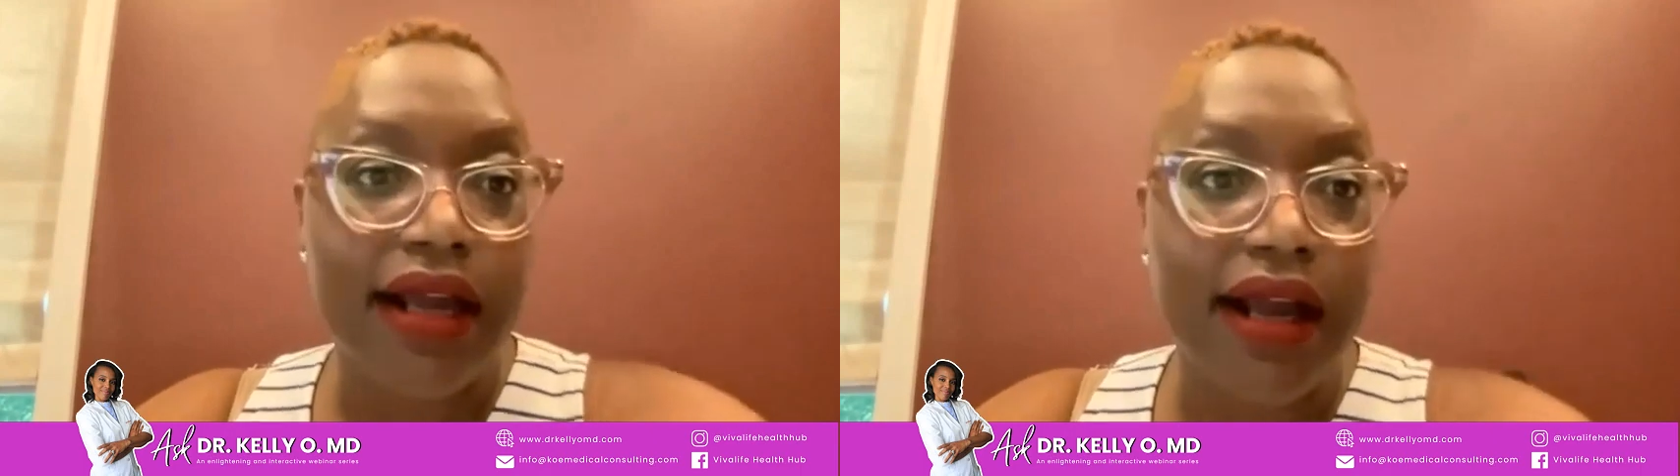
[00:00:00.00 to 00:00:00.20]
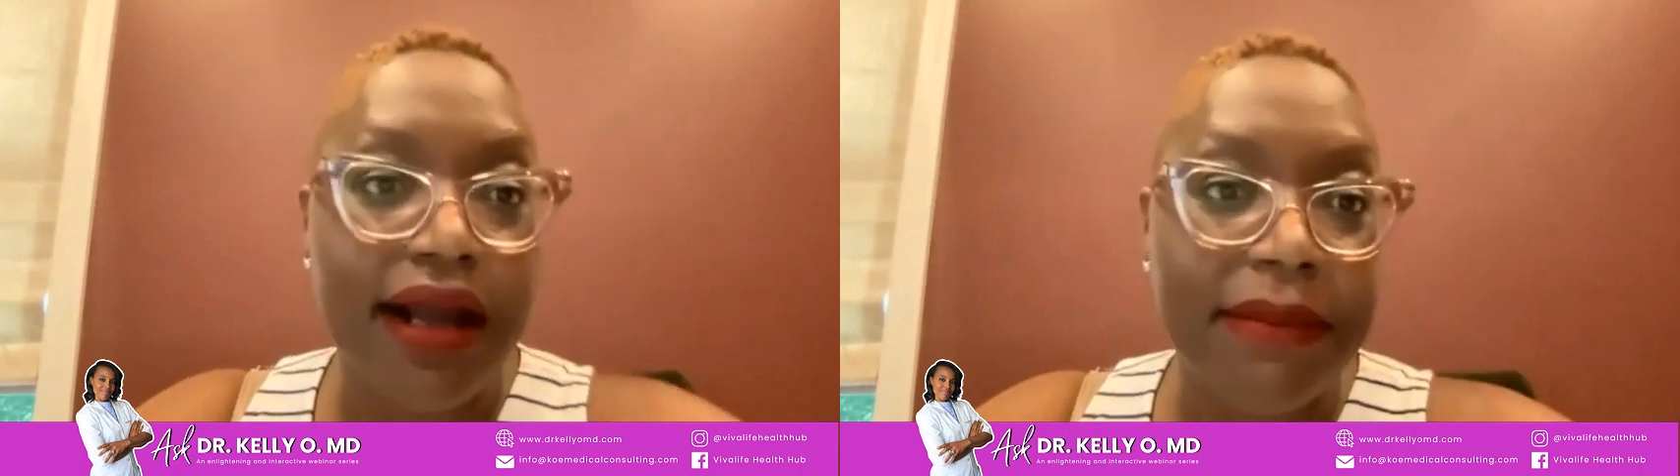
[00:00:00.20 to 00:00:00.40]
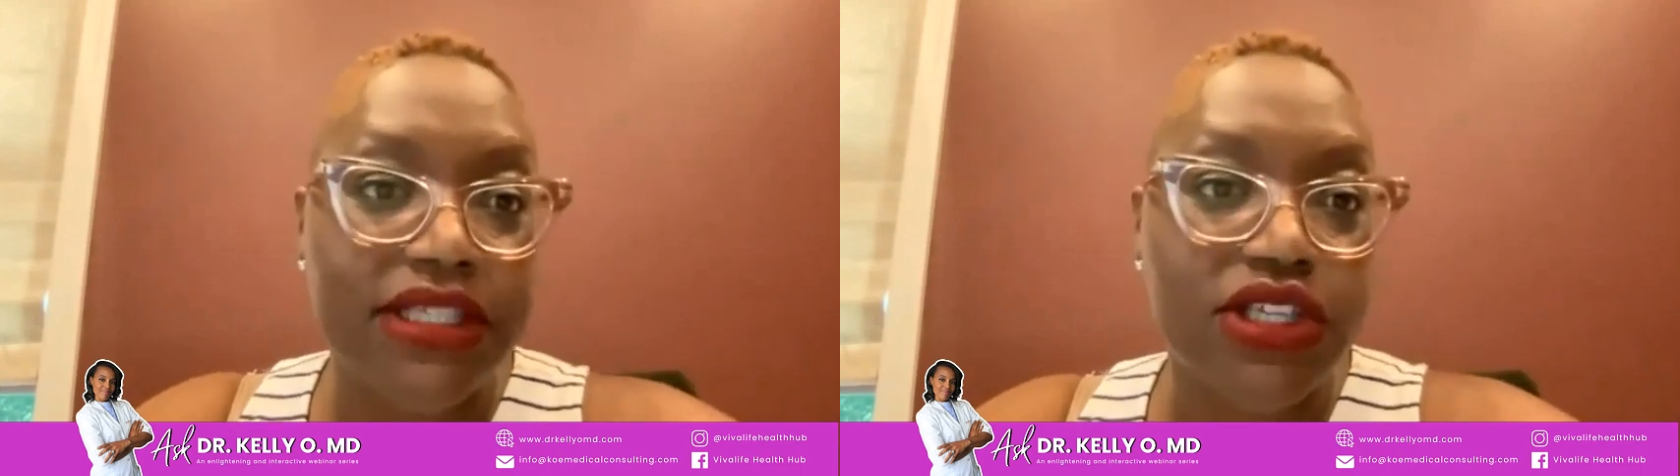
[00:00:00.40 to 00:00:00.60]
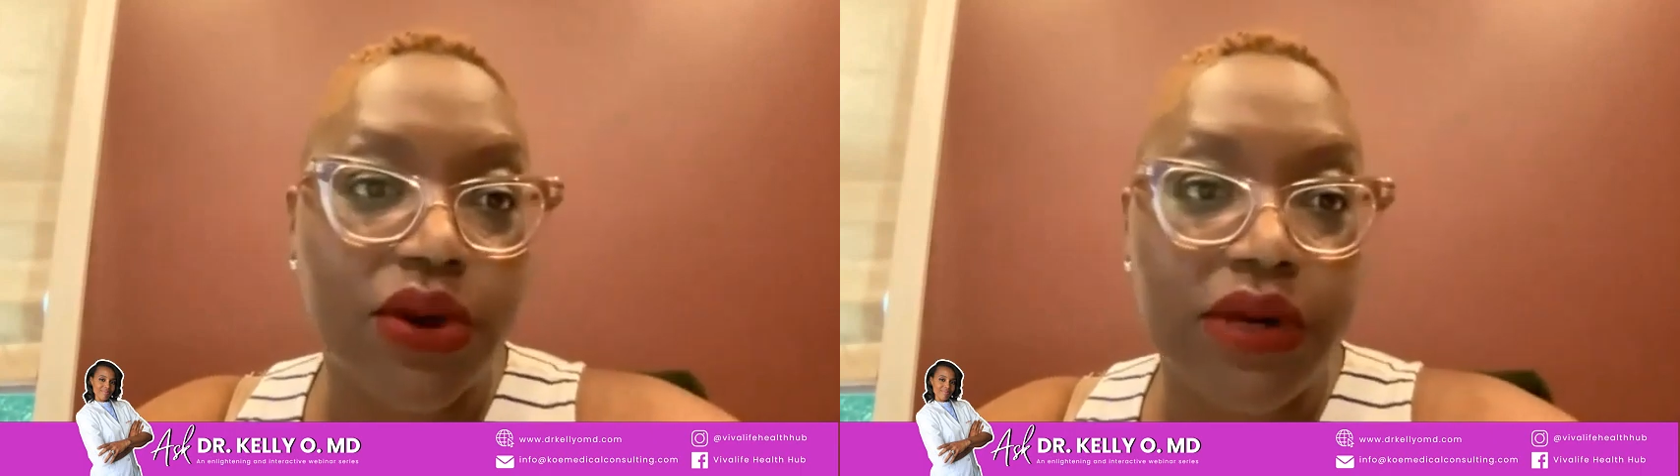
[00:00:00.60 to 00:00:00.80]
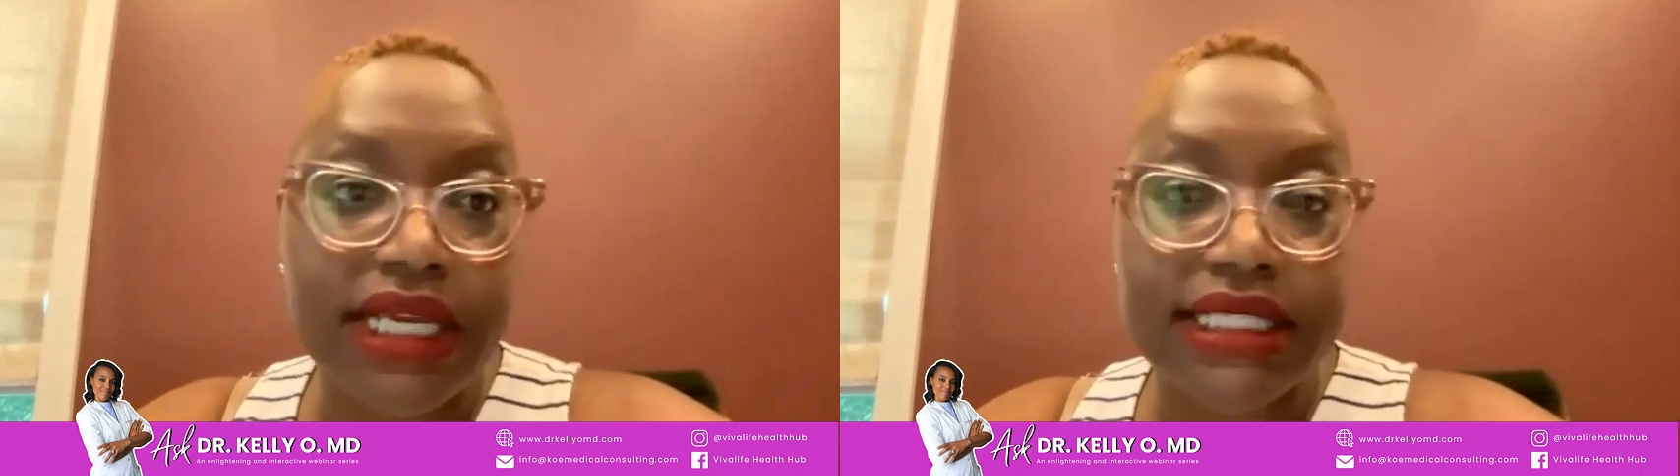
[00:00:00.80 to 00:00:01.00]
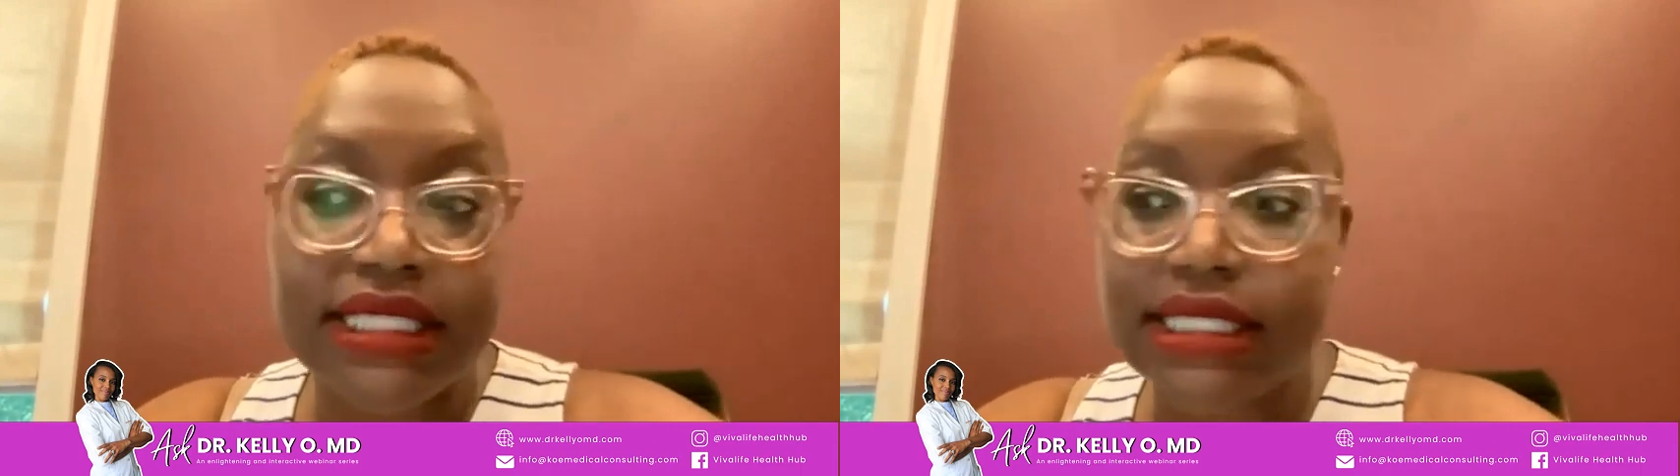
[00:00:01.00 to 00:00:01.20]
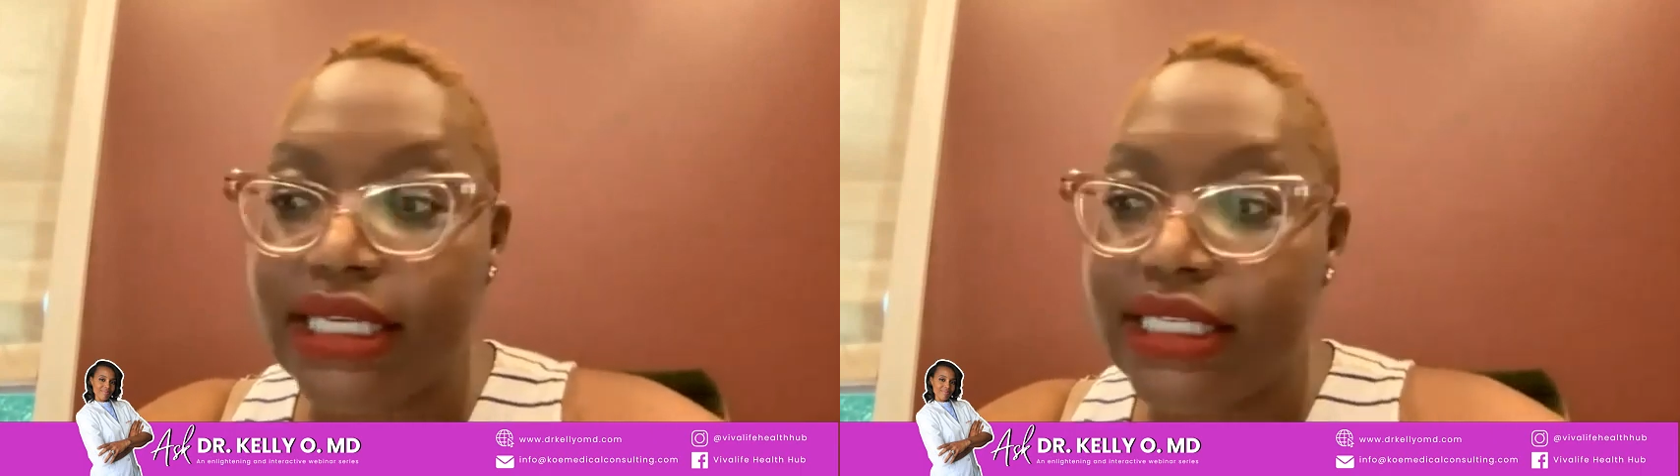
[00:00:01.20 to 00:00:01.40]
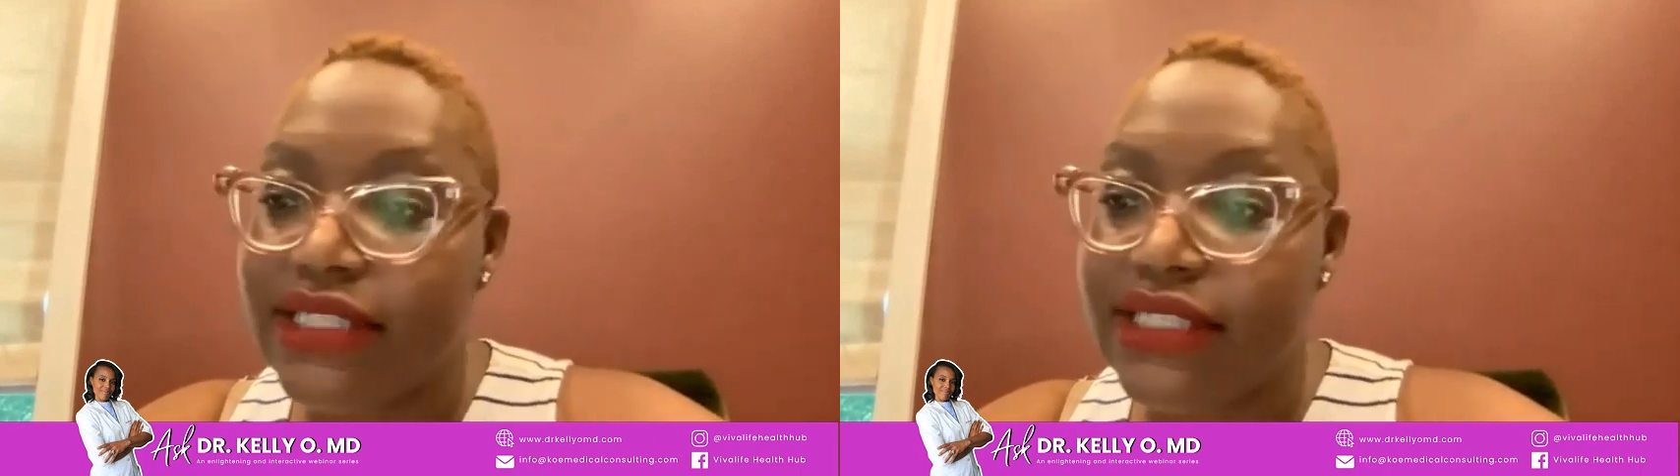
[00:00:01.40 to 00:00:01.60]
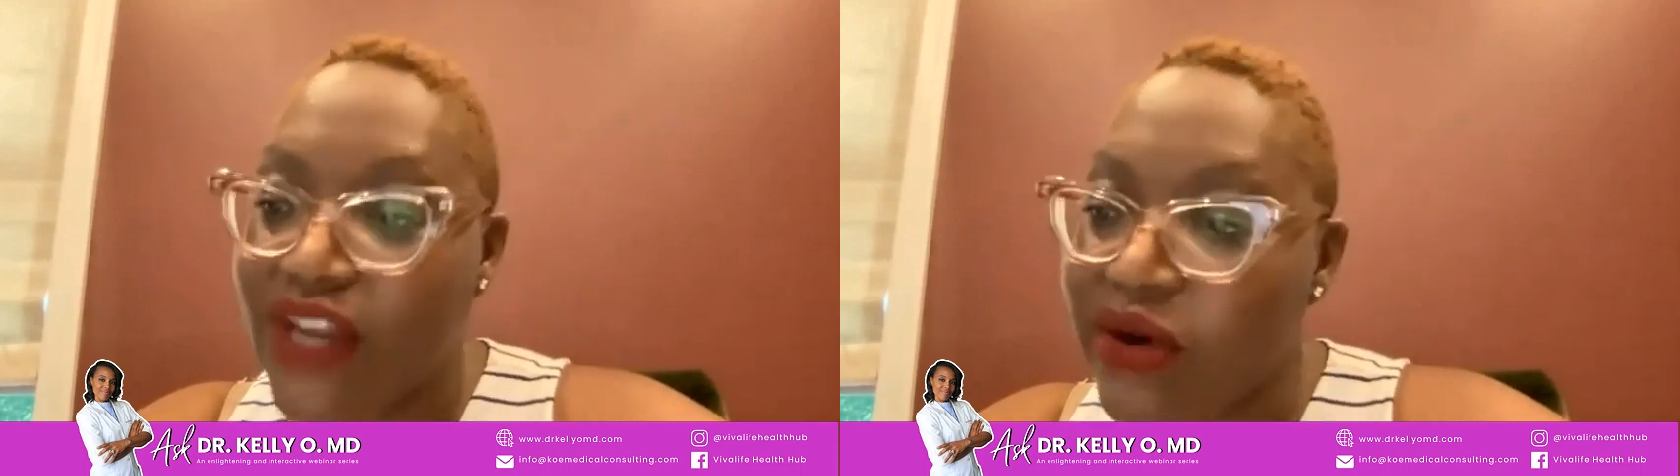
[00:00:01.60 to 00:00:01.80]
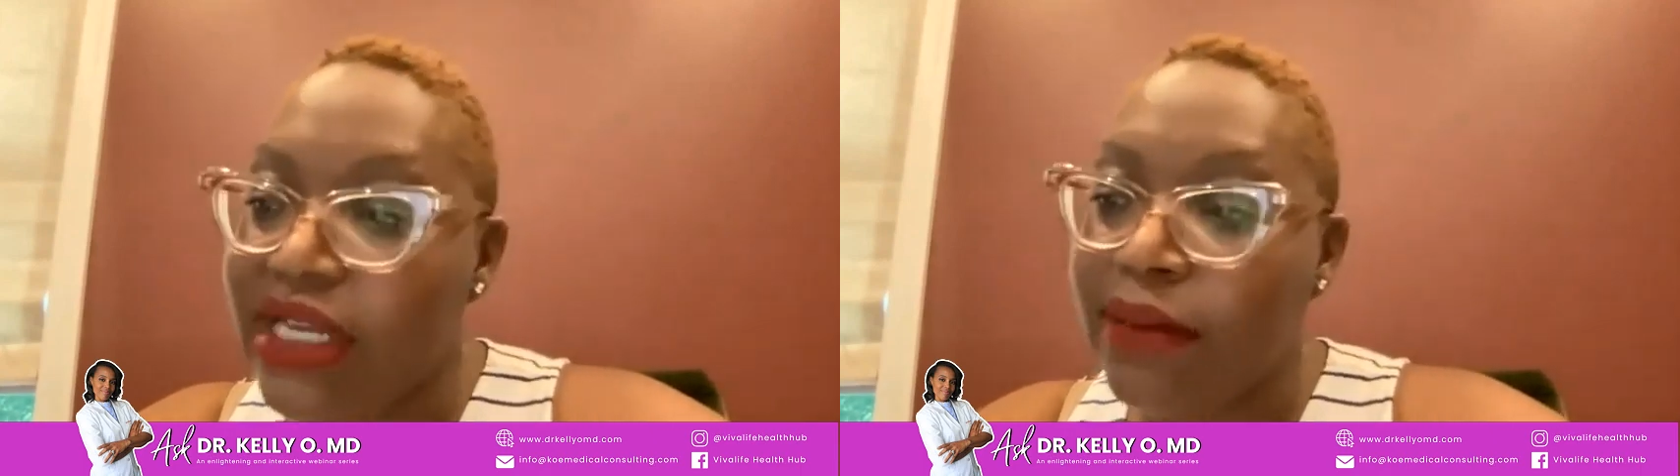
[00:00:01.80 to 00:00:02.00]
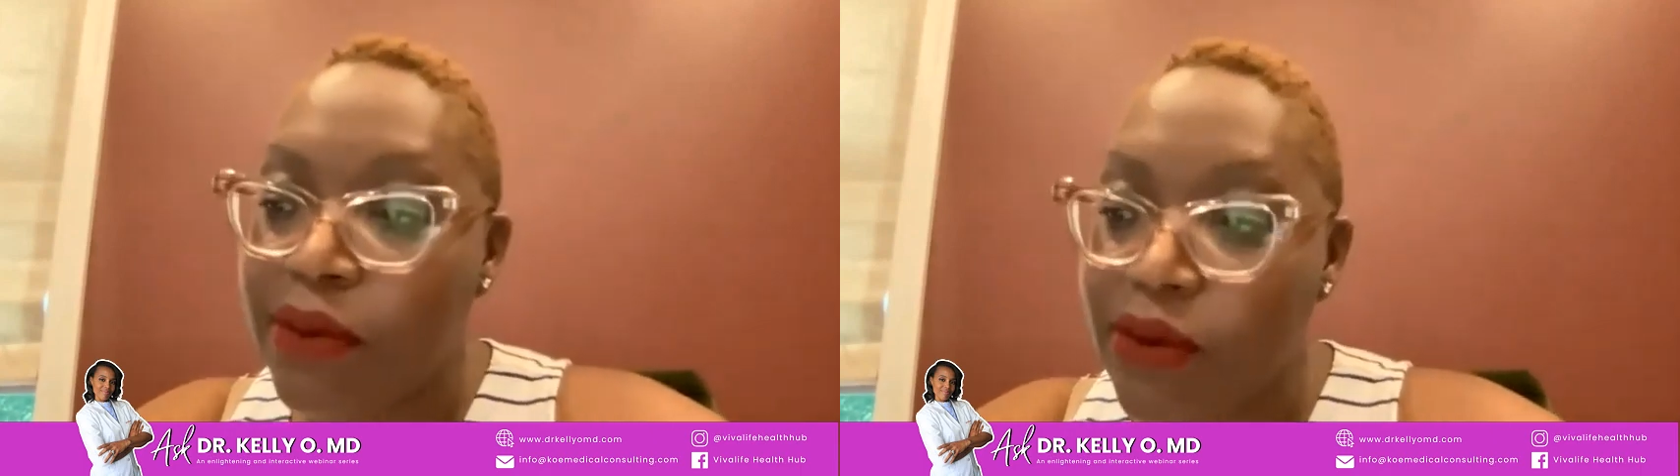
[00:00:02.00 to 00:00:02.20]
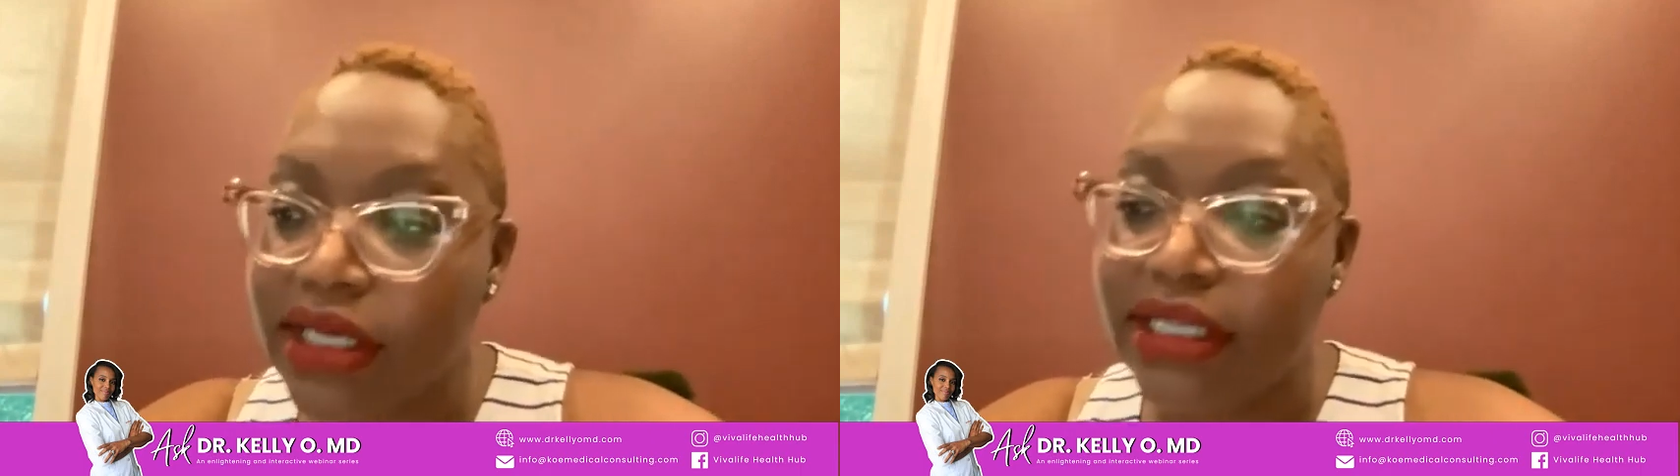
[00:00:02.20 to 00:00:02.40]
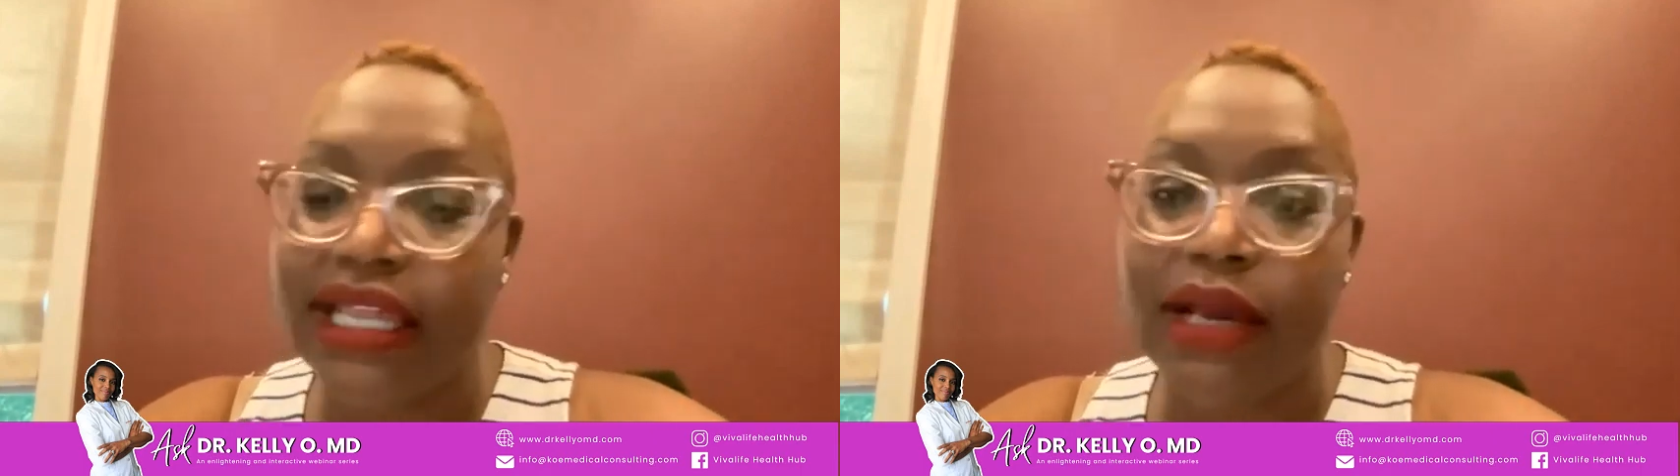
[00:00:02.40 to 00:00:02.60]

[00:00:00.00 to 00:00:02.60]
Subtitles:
And so it's very important